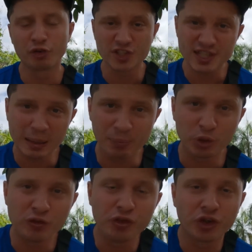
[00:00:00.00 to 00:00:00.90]
For
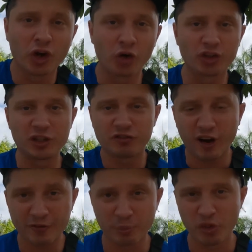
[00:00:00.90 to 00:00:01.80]
example, if you record in
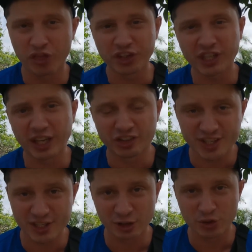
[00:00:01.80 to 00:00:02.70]
5.3K
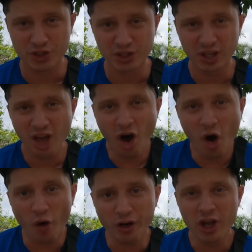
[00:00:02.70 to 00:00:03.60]
resolution
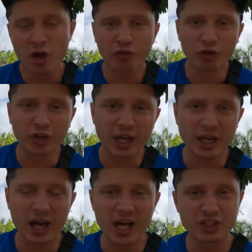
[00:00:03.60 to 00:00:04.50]
or
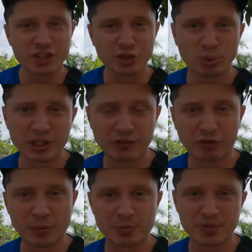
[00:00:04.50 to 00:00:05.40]
4K 120
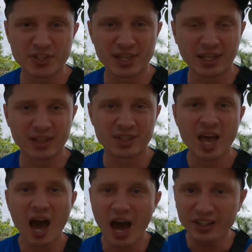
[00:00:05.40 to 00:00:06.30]
frames per second.
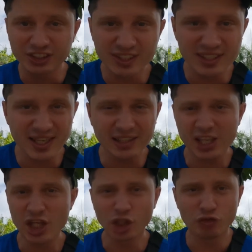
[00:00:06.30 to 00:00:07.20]
Other than that,
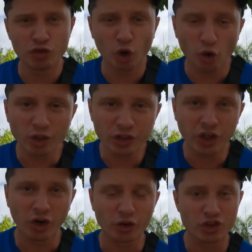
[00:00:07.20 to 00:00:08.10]
if you only
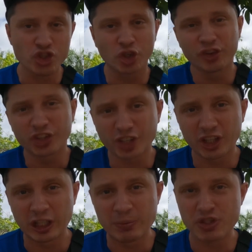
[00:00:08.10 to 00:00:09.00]
record shorter
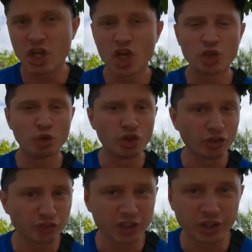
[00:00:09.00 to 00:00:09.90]
clips, you
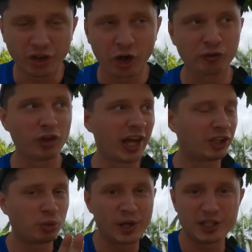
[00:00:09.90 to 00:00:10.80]
don't really record for
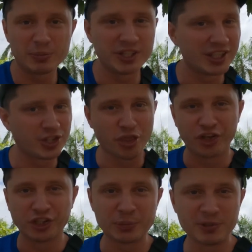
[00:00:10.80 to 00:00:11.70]
like 20 minutes or
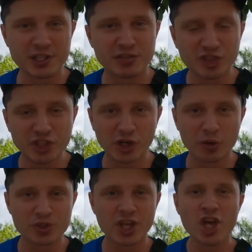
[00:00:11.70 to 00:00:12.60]
30 minutes
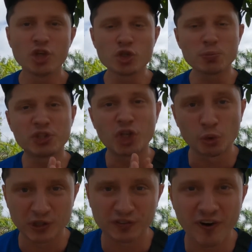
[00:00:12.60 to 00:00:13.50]
videos, you should be totally